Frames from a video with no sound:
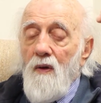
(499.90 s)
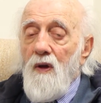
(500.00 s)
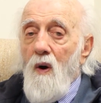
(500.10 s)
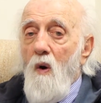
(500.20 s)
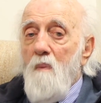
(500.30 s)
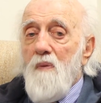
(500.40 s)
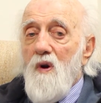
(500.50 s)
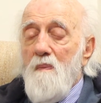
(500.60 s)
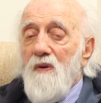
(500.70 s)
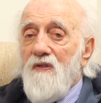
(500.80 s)
the whole
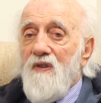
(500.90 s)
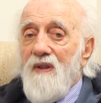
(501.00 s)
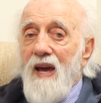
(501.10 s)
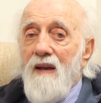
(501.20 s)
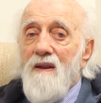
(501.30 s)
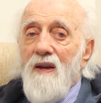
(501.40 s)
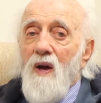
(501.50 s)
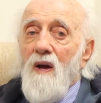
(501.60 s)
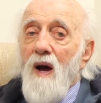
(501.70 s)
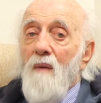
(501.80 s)
purpose of that
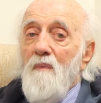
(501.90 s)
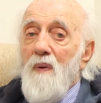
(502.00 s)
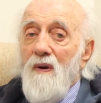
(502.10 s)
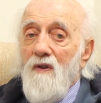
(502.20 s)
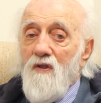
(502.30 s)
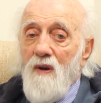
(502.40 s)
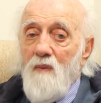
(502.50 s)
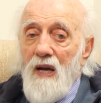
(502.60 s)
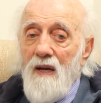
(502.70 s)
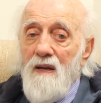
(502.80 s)
appears to
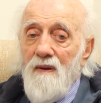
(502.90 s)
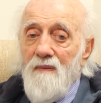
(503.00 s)
be,